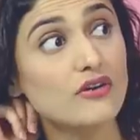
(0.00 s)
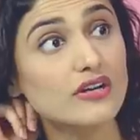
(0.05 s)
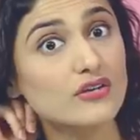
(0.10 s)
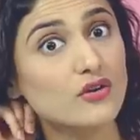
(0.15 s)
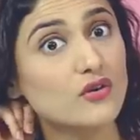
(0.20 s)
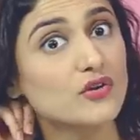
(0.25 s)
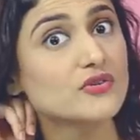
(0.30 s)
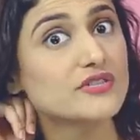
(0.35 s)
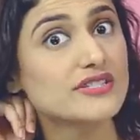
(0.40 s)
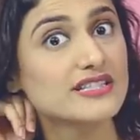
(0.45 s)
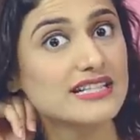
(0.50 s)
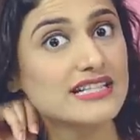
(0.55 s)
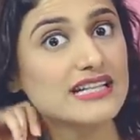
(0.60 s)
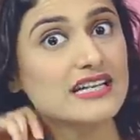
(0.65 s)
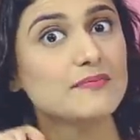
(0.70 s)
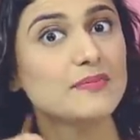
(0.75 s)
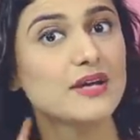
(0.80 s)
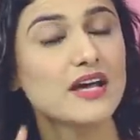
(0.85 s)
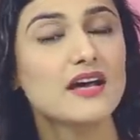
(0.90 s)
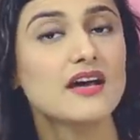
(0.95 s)
out and go to
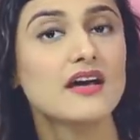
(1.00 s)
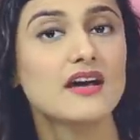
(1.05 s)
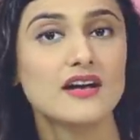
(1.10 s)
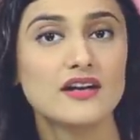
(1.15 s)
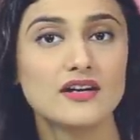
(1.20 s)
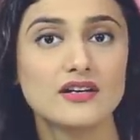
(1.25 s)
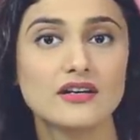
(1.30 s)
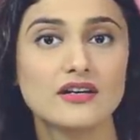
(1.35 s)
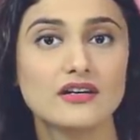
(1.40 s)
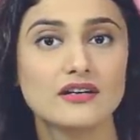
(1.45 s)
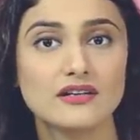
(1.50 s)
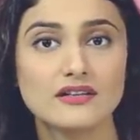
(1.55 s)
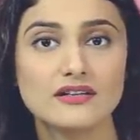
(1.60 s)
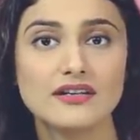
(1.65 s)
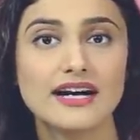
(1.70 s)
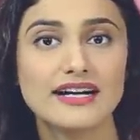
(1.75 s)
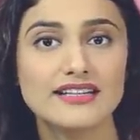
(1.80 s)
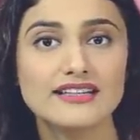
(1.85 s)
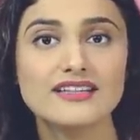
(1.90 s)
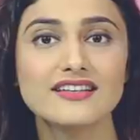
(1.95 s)
sleep,
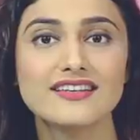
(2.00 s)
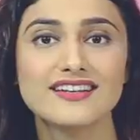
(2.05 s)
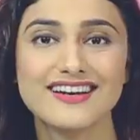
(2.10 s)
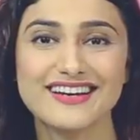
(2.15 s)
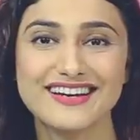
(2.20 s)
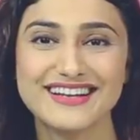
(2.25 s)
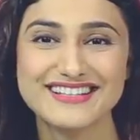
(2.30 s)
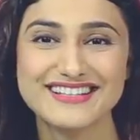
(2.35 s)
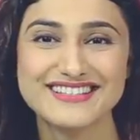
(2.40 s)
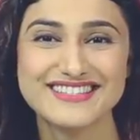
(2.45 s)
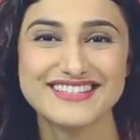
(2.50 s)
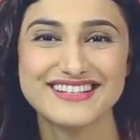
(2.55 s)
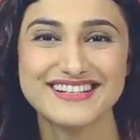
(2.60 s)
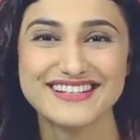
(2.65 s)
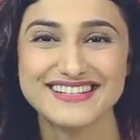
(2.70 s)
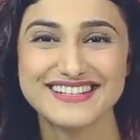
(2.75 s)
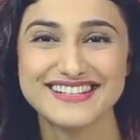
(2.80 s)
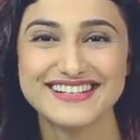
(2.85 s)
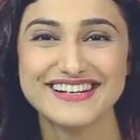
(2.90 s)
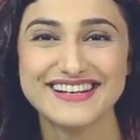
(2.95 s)
uh, I think it's a
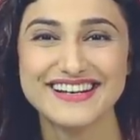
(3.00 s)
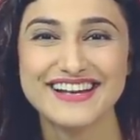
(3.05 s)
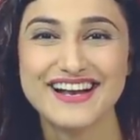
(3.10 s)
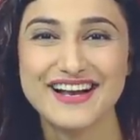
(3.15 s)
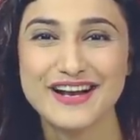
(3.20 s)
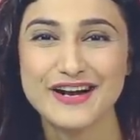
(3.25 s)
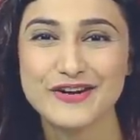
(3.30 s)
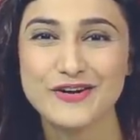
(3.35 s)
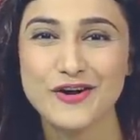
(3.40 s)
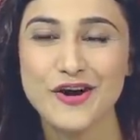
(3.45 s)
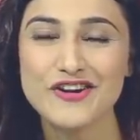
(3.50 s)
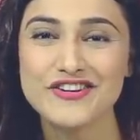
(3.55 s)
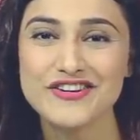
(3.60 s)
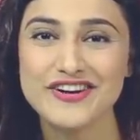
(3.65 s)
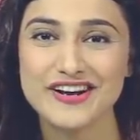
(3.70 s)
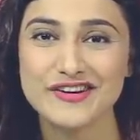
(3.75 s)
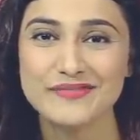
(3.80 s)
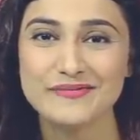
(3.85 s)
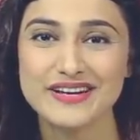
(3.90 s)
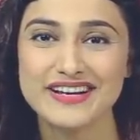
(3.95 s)
little not
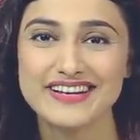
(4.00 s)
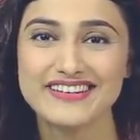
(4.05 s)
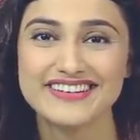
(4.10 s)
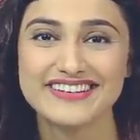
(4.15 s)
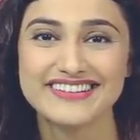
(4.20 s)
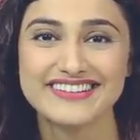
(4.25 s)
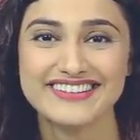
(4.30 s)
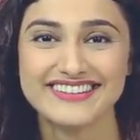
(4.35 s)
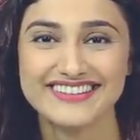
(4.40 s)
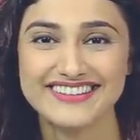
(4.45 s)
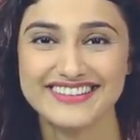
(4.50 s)
recommended